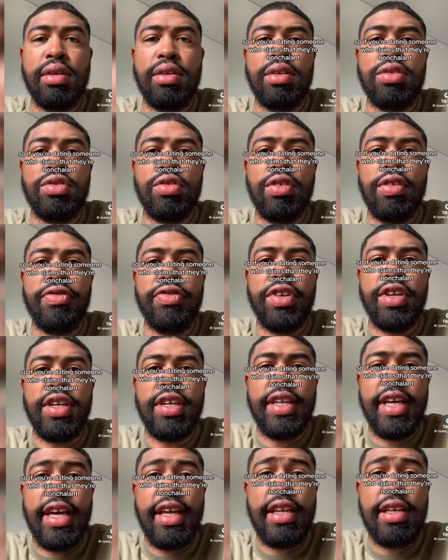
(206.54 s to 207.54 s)
So if you're
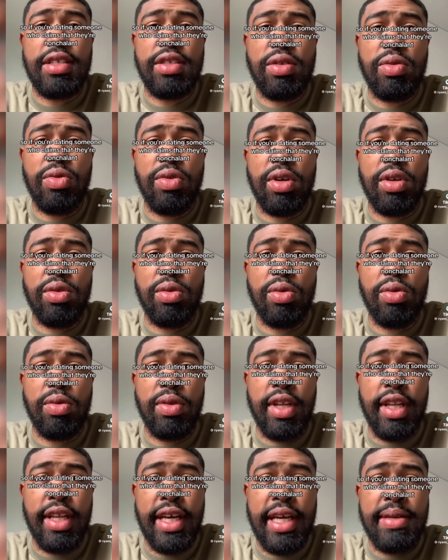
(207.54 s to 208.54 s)
dating someone who
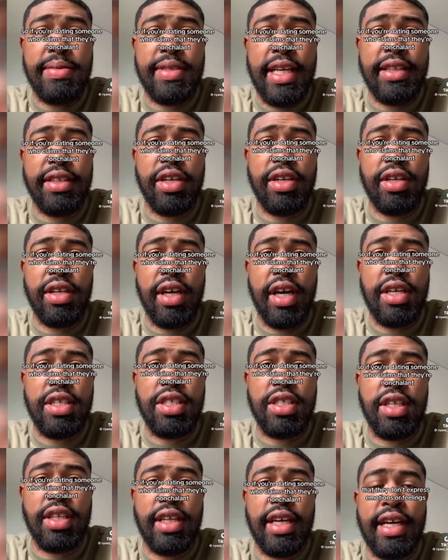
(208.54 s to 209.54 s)
claims that they're
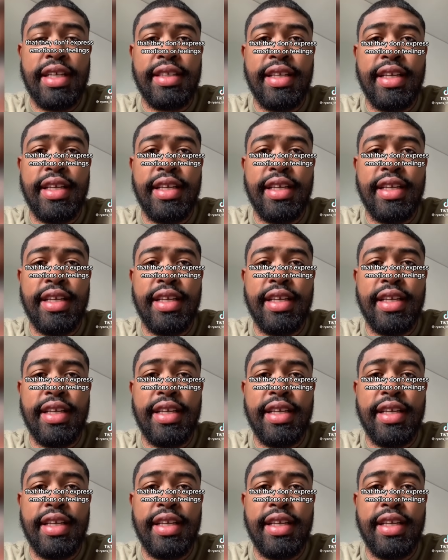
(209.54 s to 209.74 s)
nonchalant,